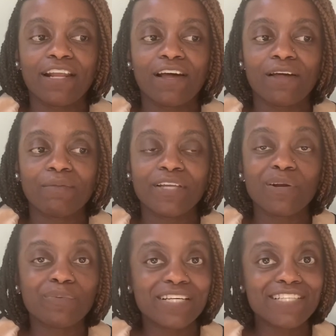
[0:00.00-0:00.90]
um, there
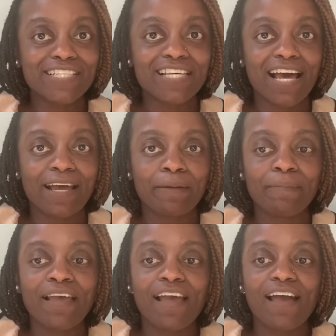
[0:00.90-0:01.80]
was a time
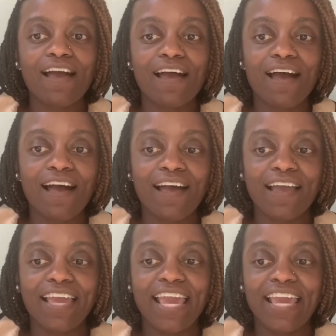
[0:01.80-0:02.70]

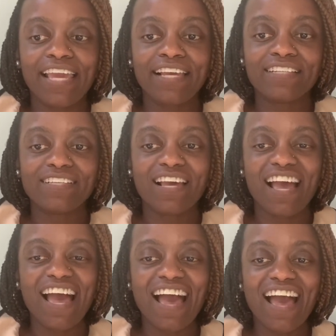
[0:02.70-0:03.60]
I ate,
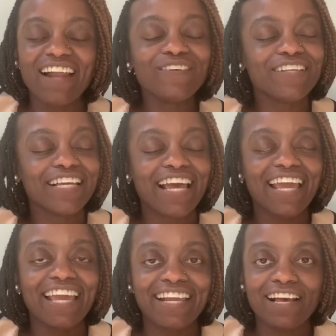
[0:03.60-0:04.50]
I don't think I
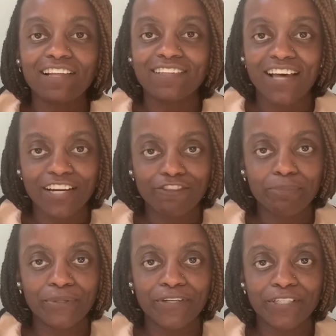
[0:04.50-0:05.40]
ate a lot of
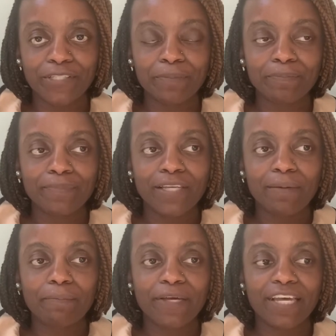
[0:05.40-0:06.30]
pork,
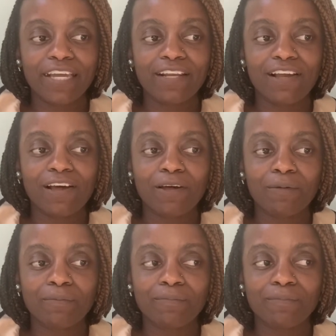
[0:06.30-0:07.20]
but
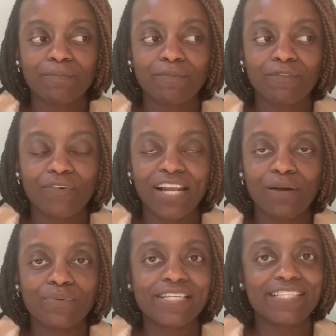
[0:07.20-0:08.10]
um, when I
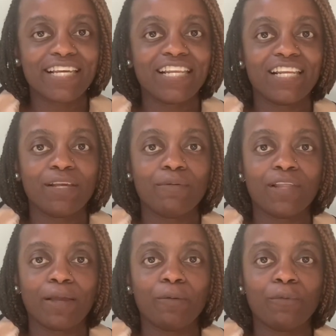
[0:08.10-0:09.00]
was eating it
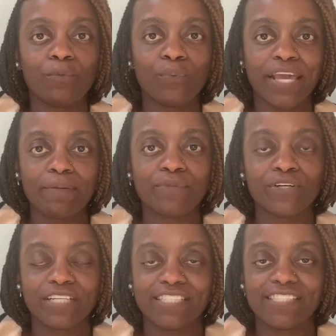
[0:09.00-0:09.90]
like way
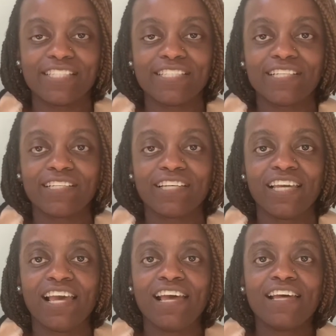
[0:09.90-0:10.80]
more consistently,
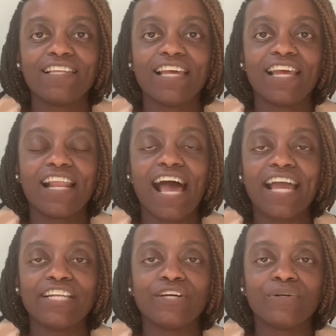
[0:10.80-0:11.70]
then
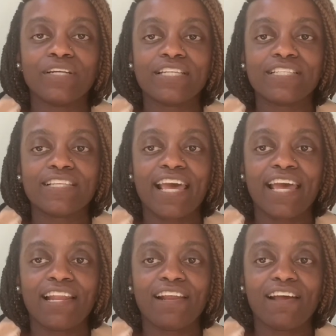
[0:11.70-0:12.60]
I noticed
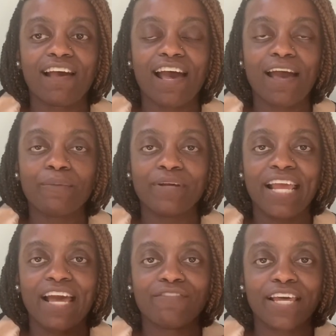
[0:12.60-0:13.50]
that I would
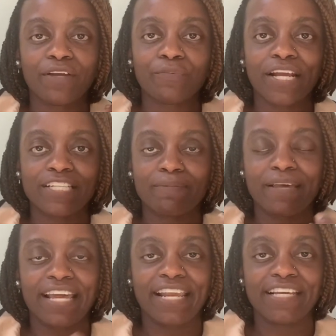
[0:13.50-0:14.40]
have like random
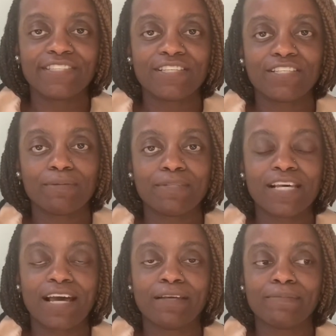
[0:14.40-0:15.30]
headaches
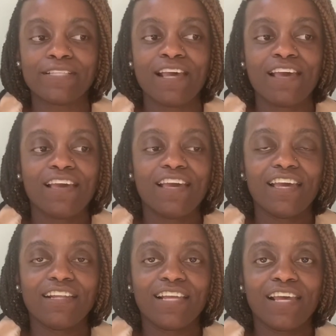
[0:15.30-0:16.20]
sometimes.
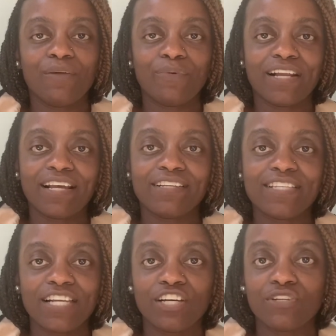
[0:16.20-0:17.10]
And then when I
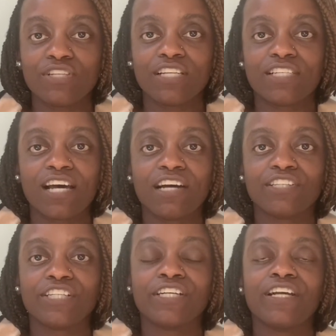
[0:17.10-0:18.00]
did go to the
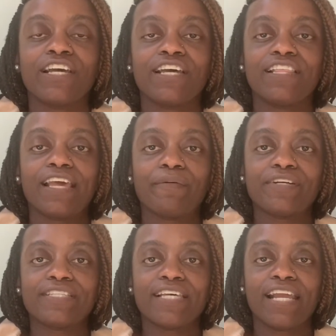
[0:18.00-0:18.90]
doctor, they were
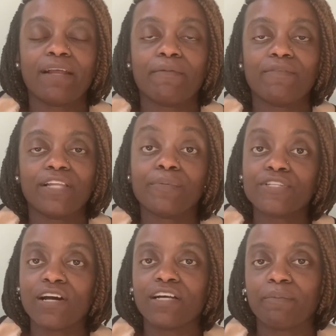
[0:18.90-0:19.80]
saying, they were
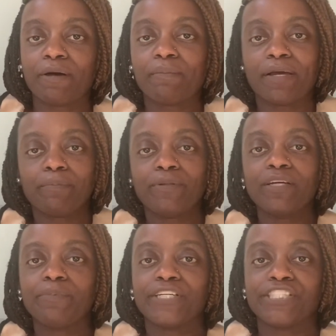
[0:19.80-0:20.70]
talking about my
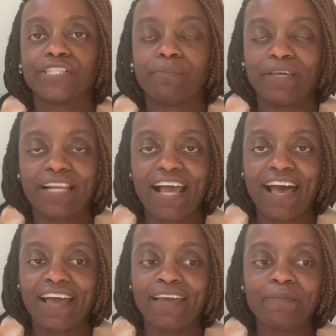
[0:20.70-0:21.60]
blood pressure being
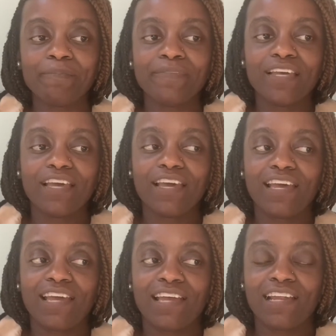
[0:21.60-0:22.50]
high.
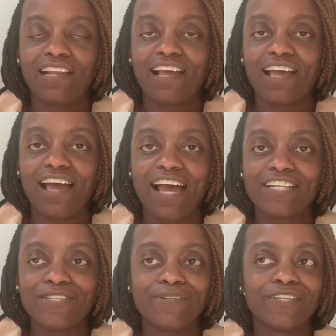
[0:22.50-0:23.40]
And I
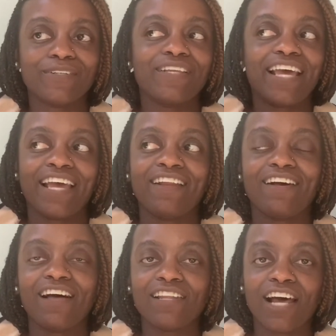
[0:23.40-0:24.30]
do know that
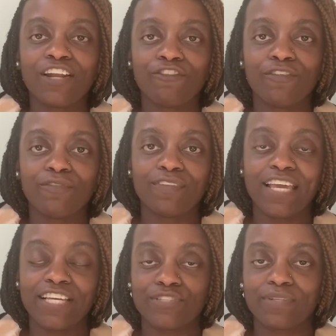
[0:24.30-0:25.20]
a lot of
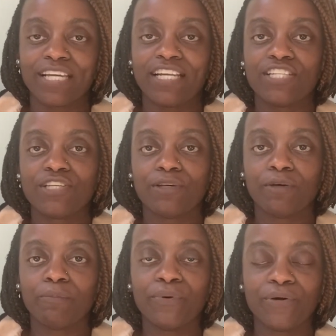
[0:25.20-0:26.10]
things related
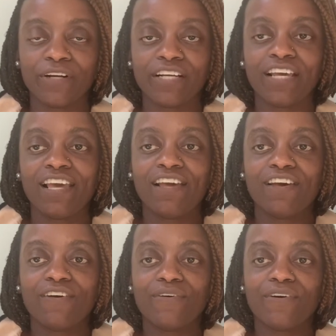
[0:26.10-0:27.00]
to pork,
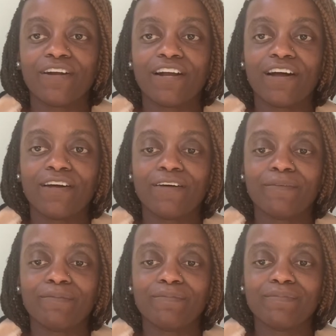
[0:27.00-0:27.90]
or
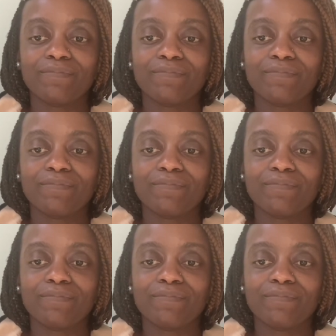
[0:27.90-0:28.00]
um,